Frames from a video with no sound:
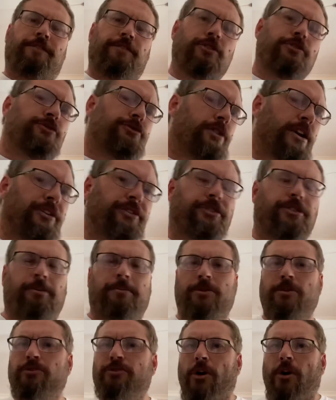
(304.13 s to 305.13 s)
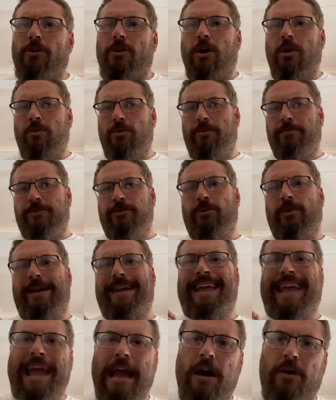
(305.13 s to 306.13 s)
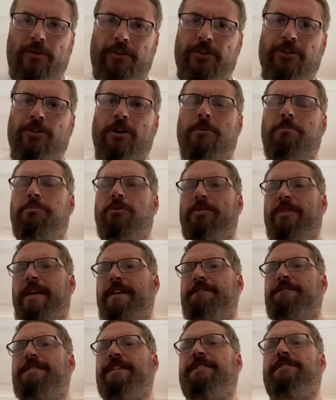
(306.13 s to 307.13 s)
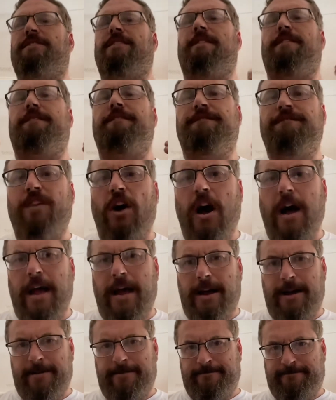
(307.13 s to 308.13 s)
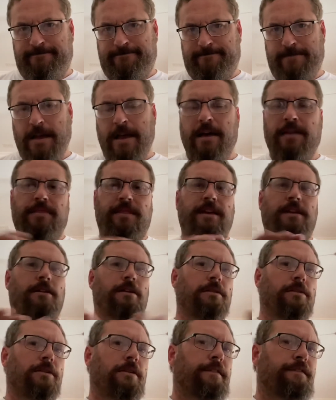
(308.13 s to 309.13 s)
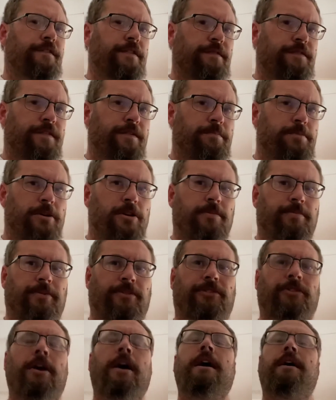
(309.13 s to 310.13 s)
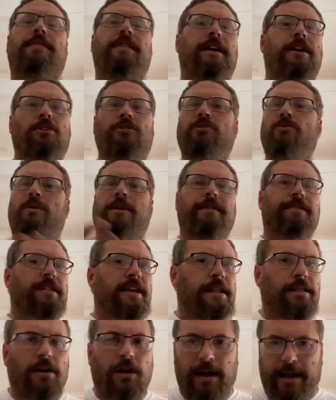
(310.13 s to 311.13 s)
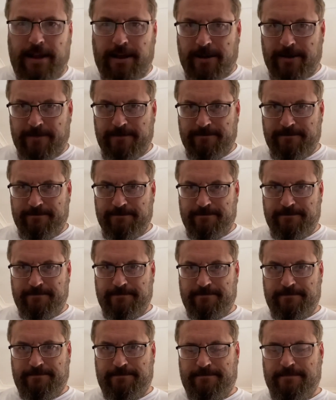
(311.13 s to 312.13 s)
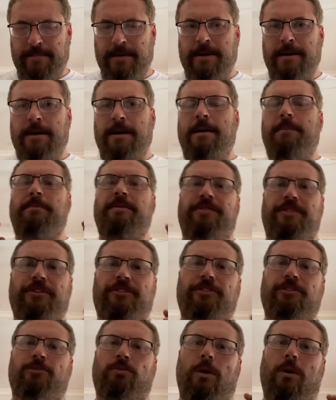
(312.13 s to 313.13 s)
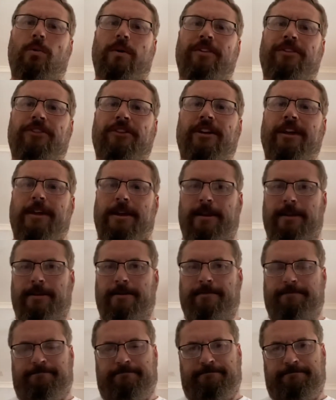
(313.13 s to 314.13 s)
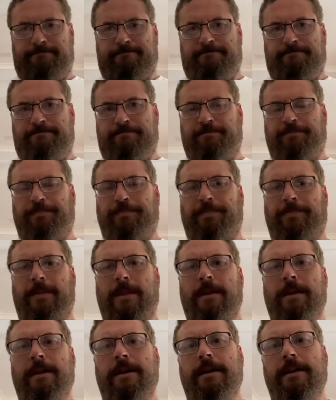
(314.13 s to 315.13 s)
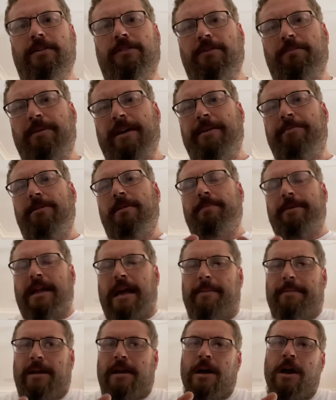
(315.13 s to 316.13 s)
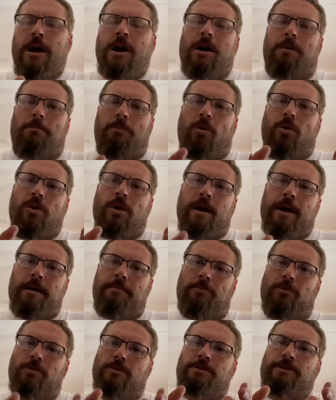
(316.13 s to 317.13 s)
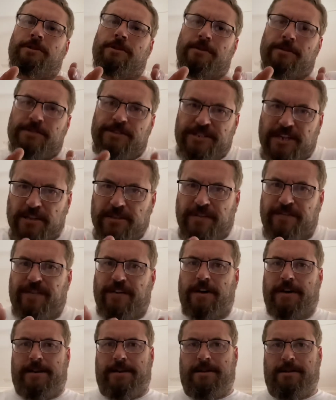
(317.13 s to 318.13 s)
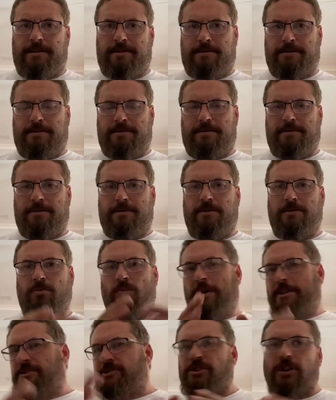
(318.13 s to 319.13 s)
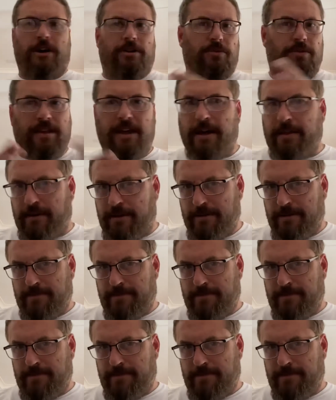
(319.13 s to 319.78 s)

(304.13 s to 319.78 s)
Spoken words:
you trust them, you don't hold them to account. You don't put their feet to the fire. They're no longer fit for purpose. They can do whatever they like. But this is what we're seeing, is that people are becoming more and more stultified, one side or the other.